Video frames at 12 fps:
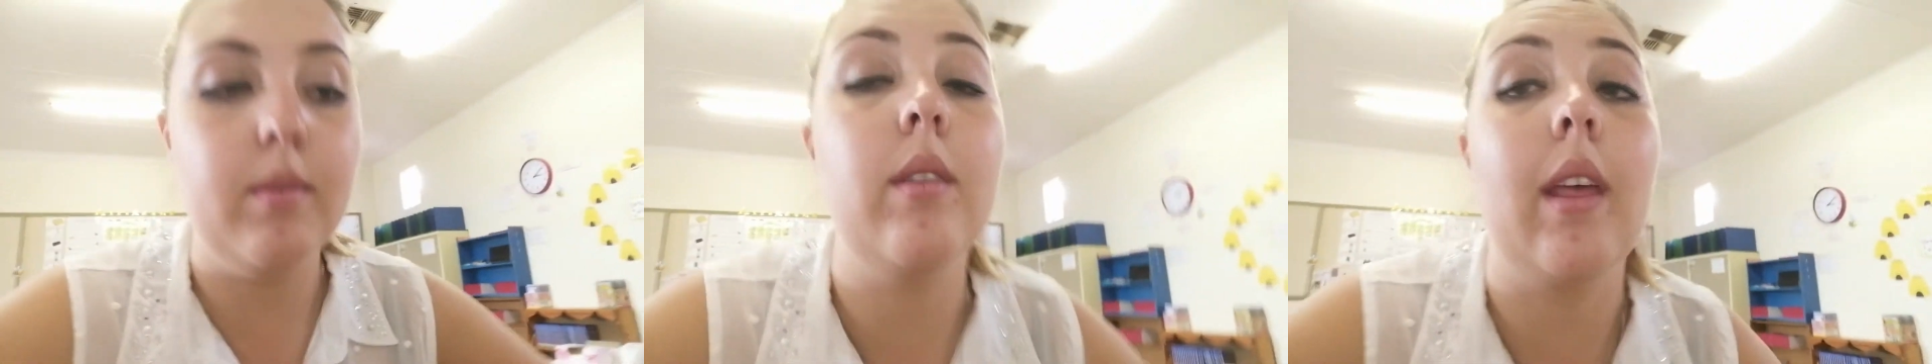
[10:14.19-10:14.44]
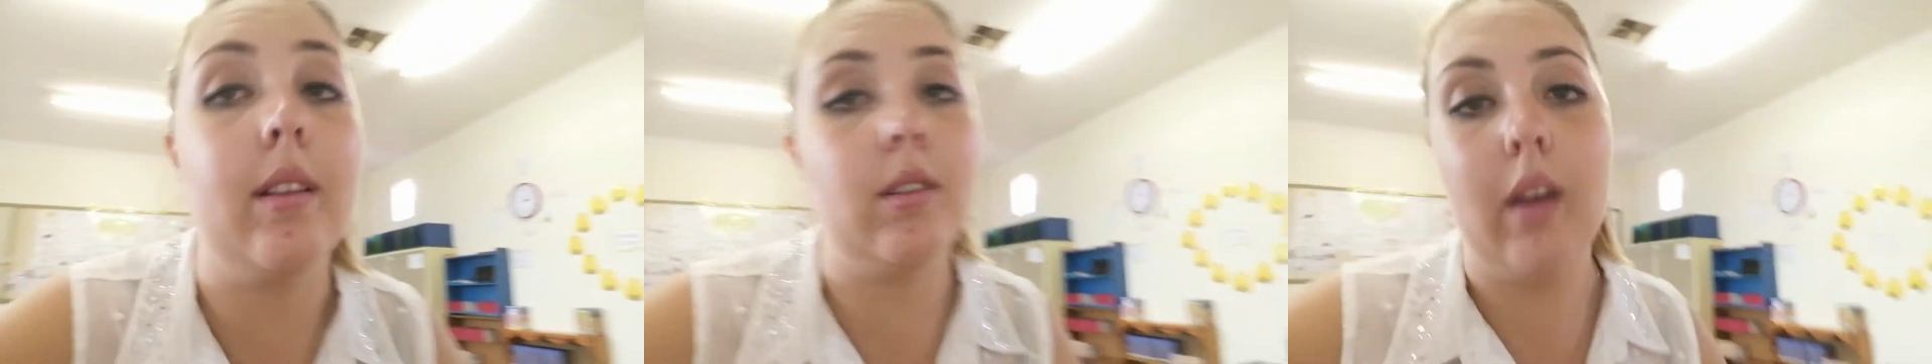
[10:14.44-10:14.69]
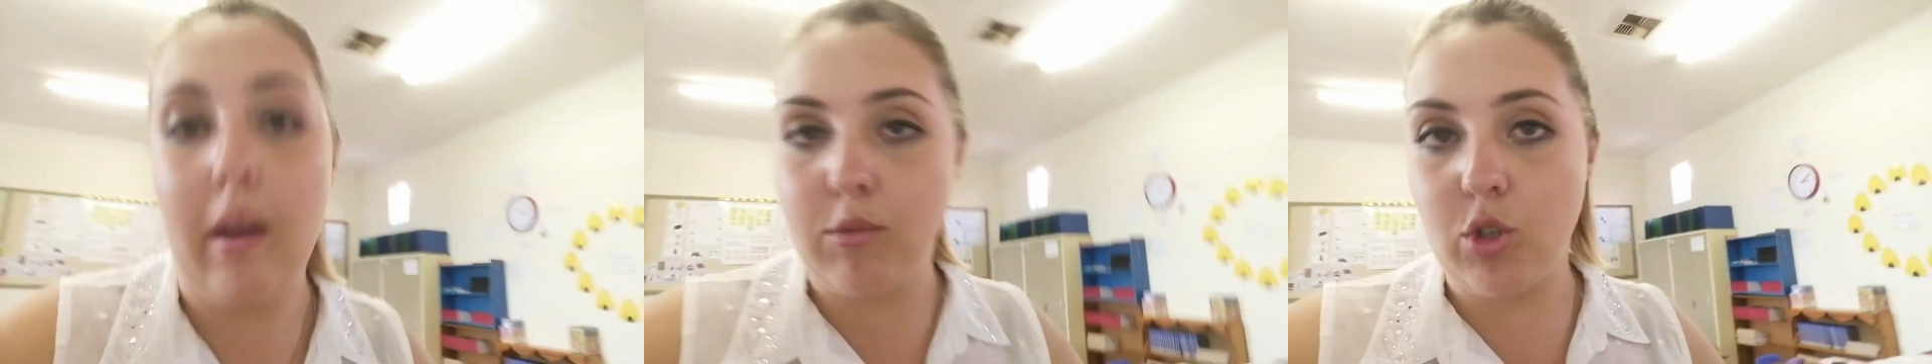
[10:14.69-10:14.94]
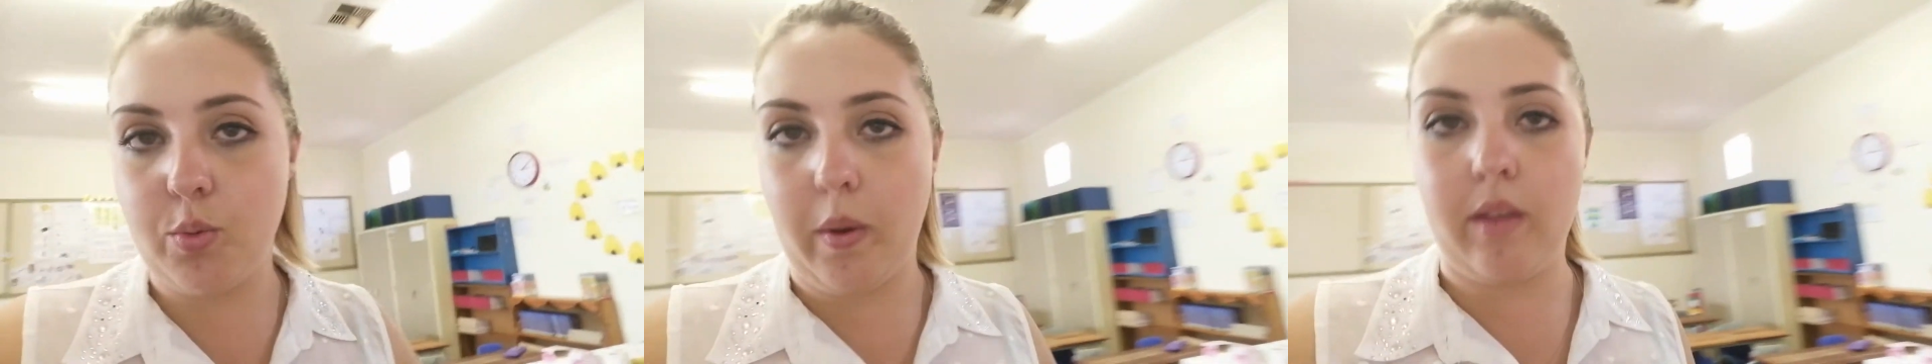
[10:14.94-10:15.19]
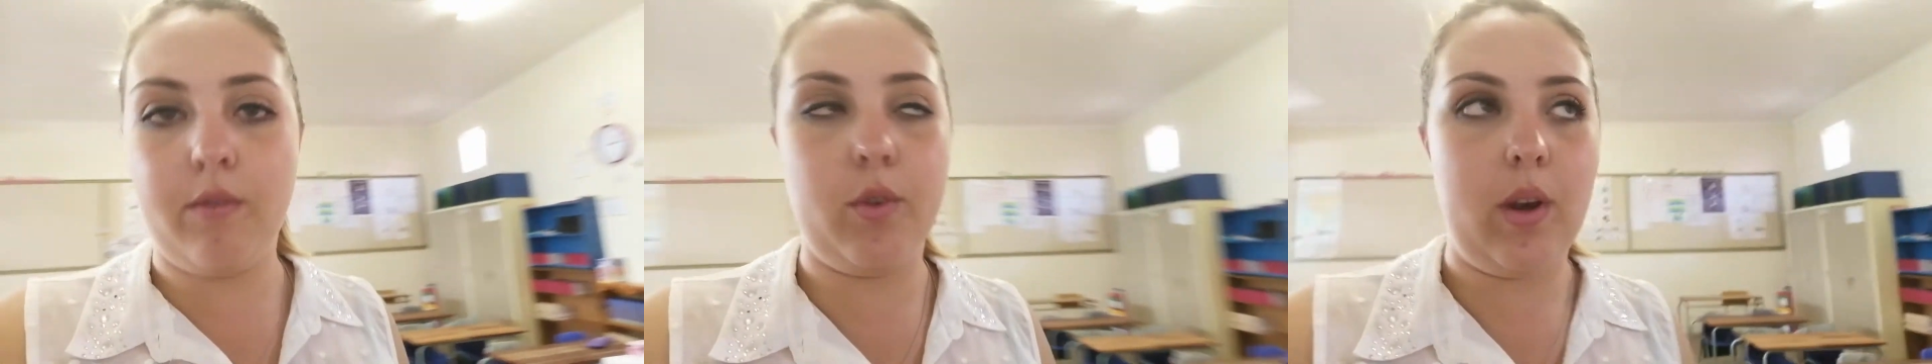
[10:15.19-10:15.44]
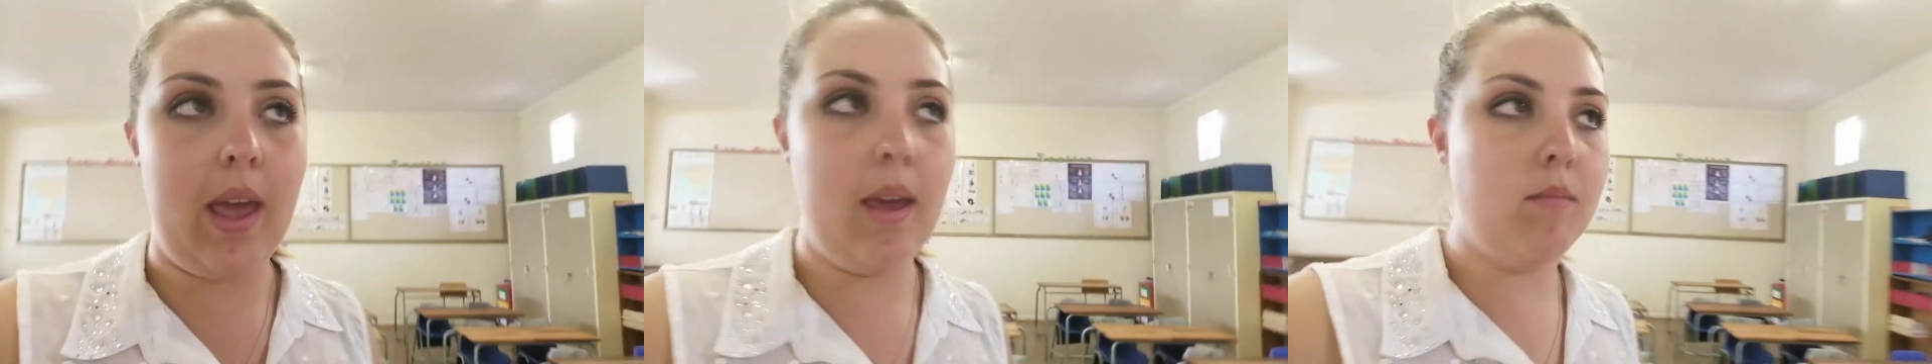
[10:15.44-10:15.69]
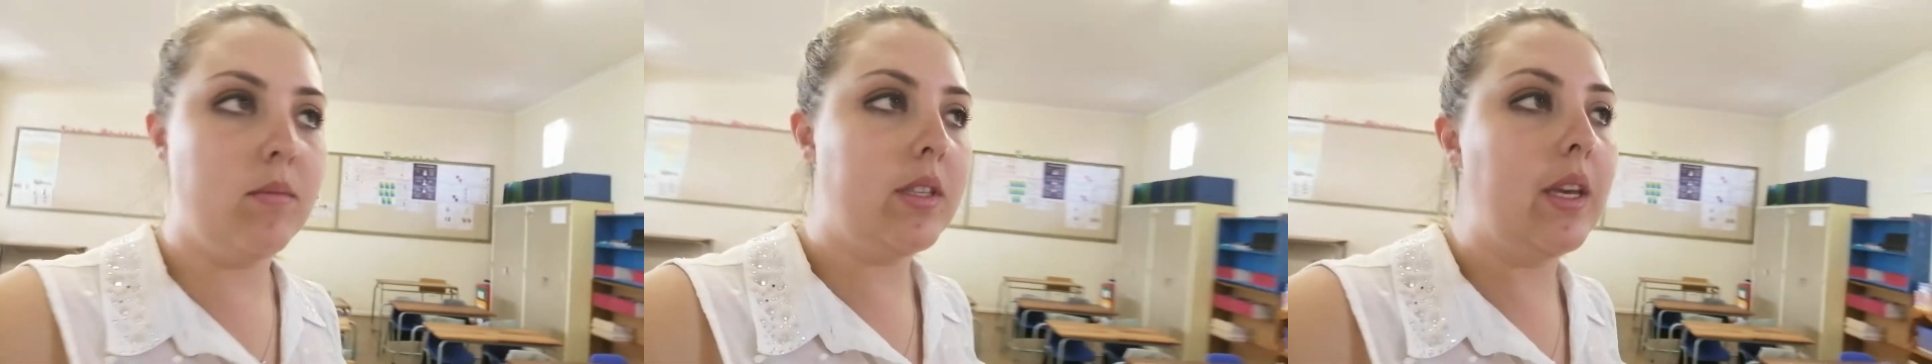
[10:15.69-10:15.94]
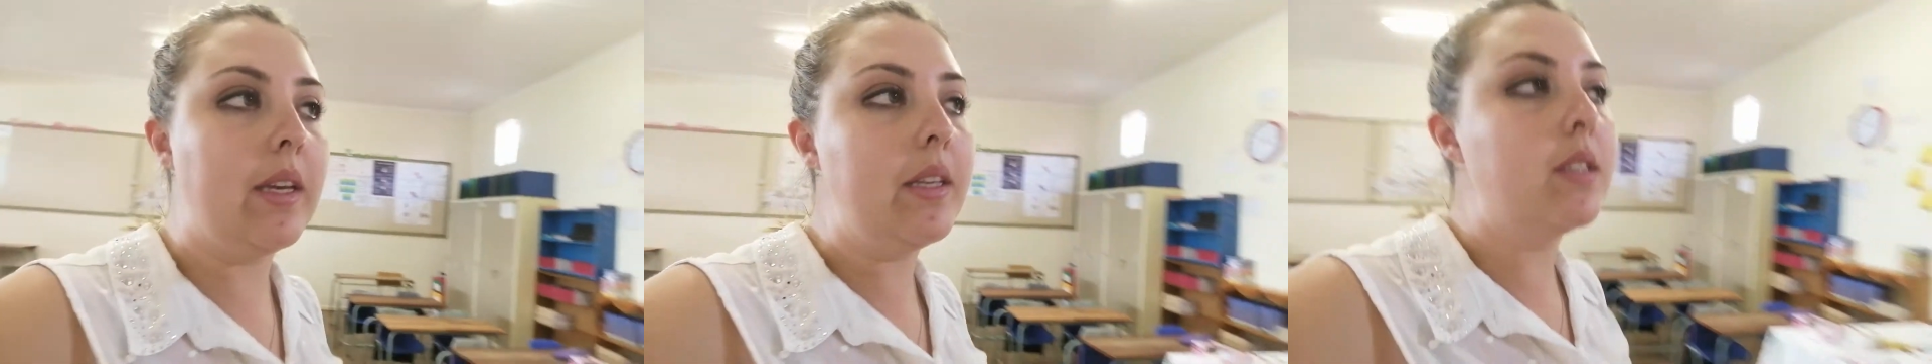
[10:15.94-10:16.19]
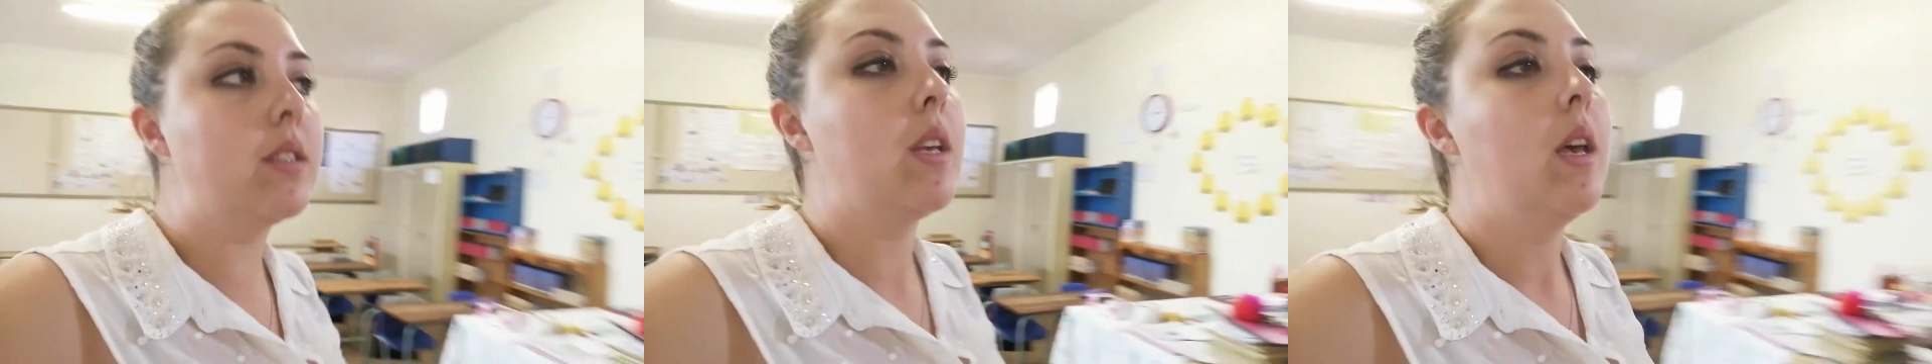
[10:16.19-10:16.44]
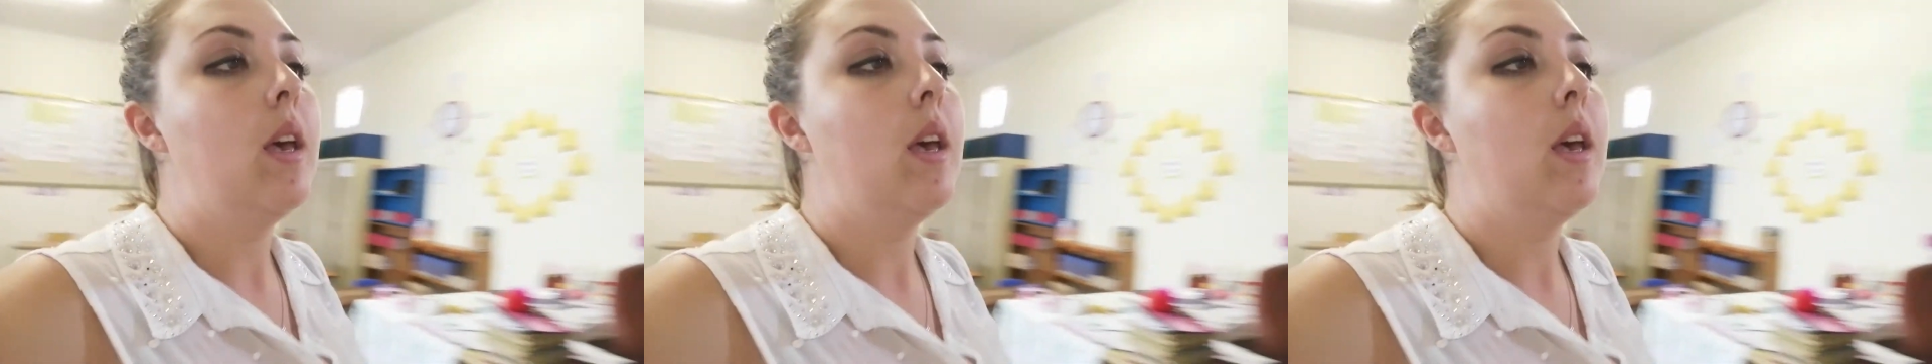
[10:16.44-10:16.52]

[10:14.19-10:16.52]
that I'm just waiting for names, is